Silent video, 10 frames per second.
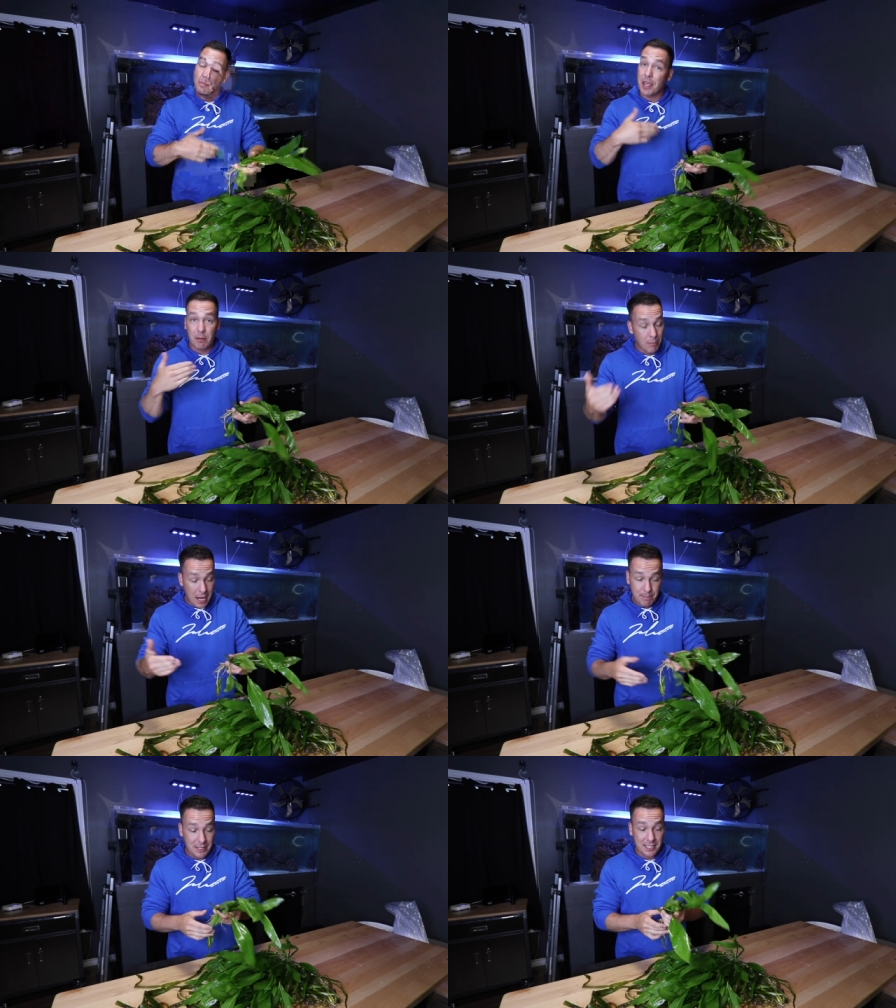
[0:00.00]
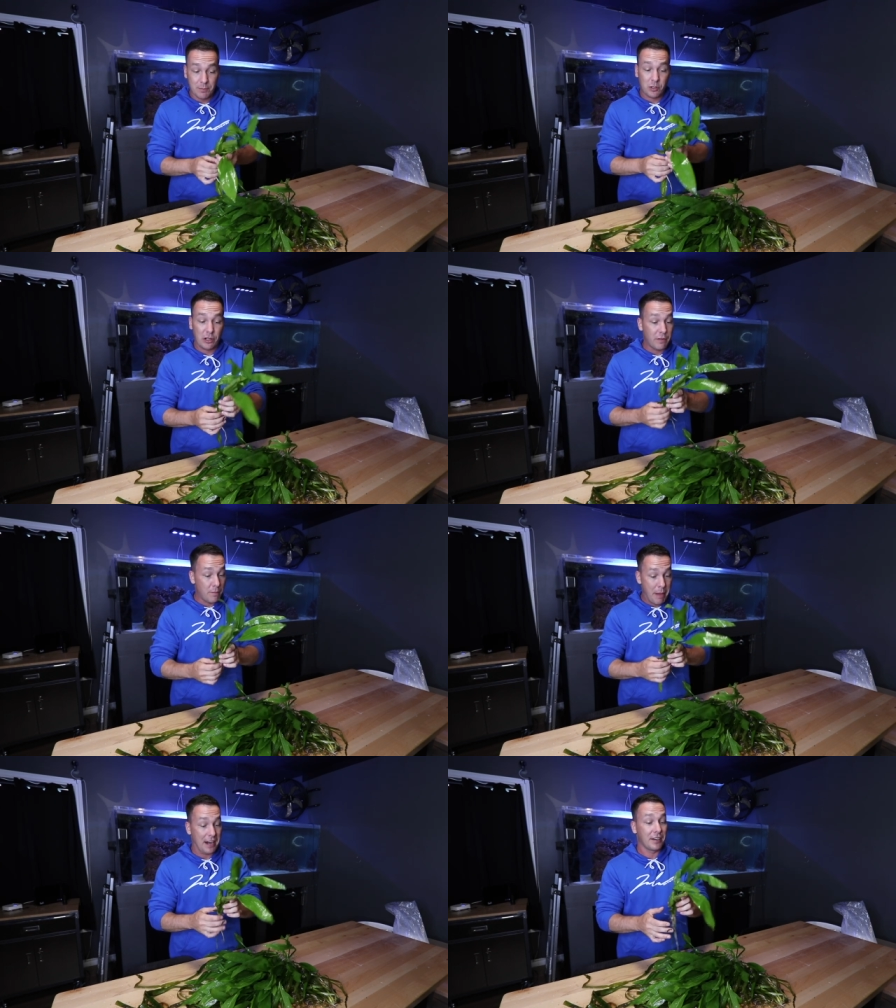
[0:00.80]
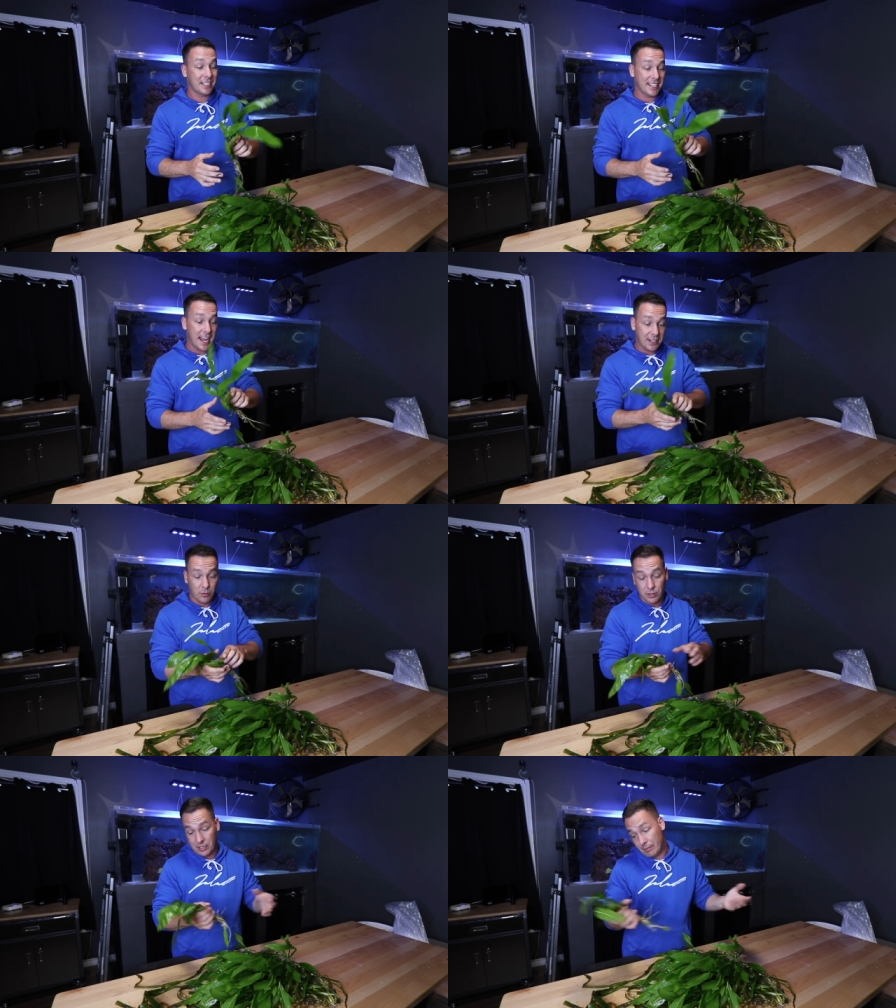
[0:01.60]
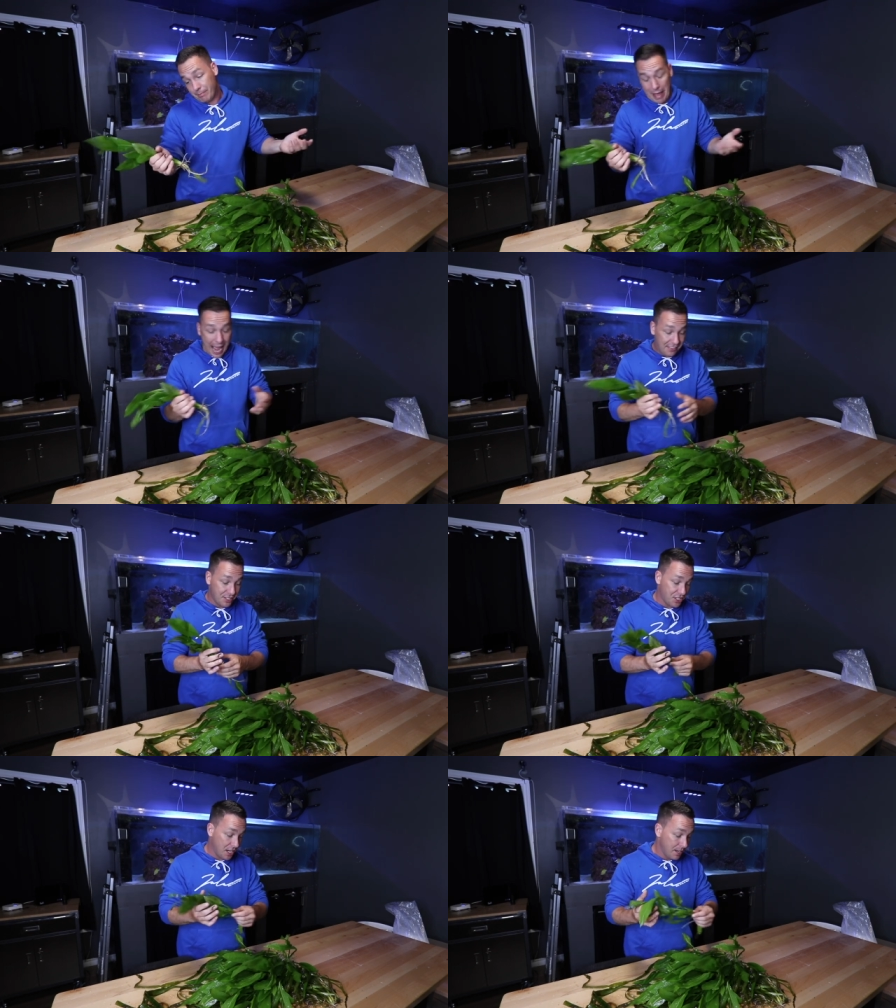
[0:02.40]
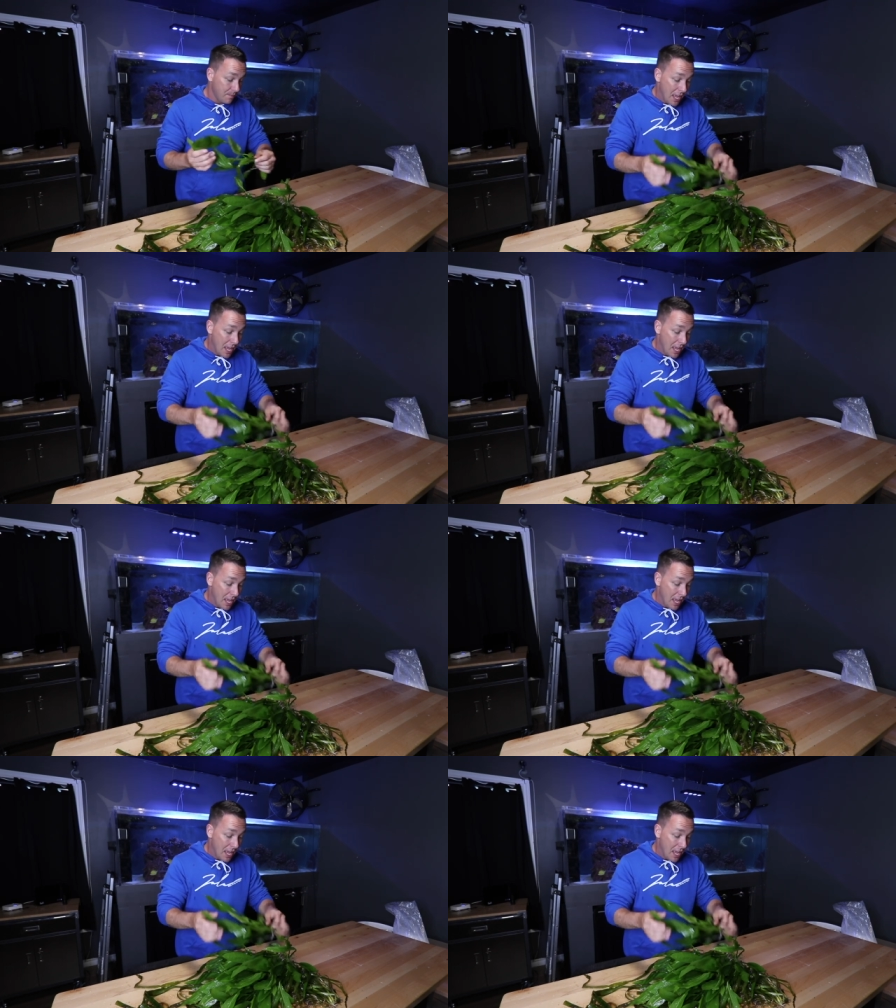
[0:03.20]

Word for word: there might be some sort of a parasite or some pathogen,